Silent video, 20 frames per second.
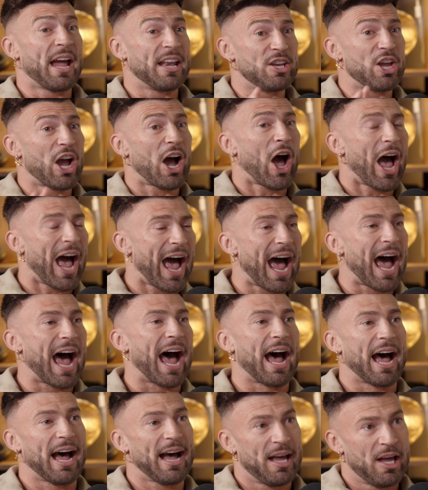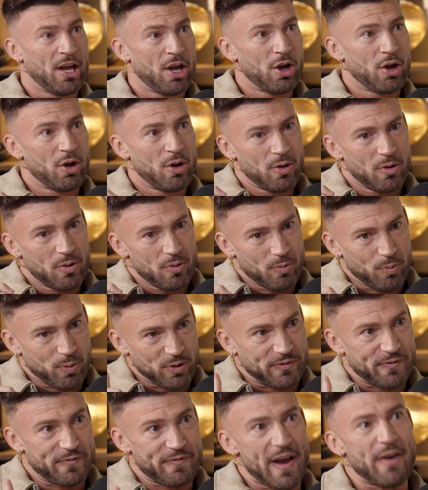And your heart
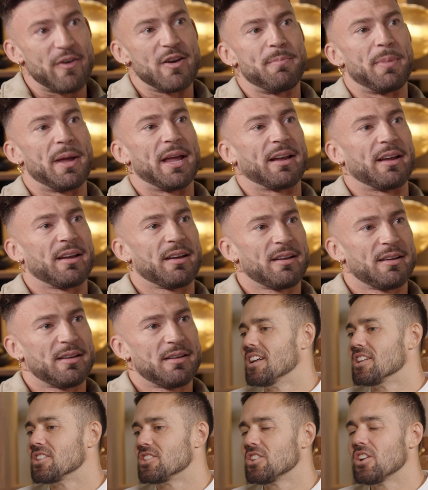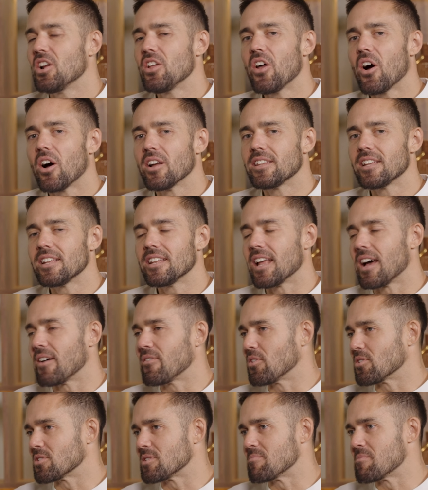was very big. Do you know that I didn't have
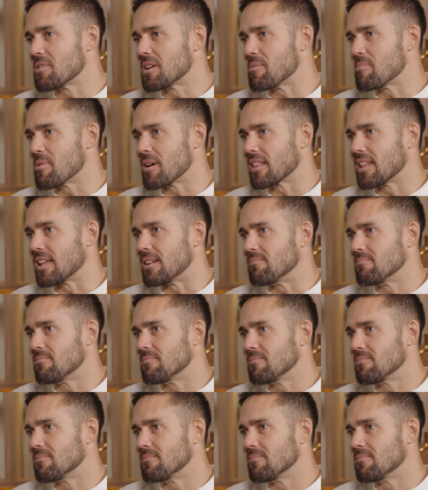lots of money back then?